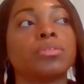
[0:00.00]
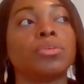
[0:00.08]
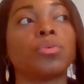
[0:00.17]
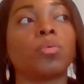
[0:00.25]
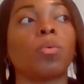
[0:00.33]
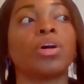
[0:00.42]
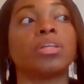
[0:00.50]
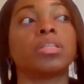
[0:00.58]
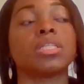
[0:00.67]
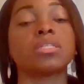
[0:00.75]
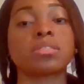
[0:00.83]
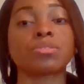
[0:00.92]
you know
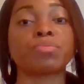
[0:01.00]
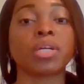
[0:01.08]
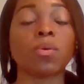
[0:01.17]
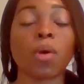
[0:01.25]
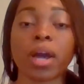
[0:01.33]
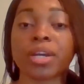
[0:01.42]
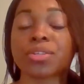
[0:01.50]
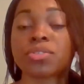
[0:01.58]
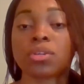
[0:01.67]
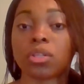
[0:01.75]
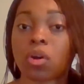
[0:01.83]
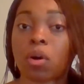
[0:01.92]
what, this requires
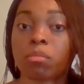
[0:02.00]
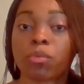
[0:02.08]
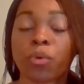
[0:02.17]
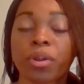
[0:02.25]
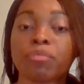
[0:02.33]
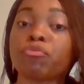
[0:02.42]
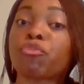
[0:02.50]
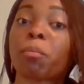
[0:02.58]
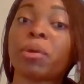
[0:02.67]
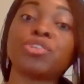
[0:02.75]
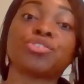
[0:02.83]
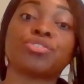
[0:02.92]
a lot more
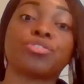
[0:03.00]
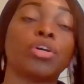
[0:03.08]
information,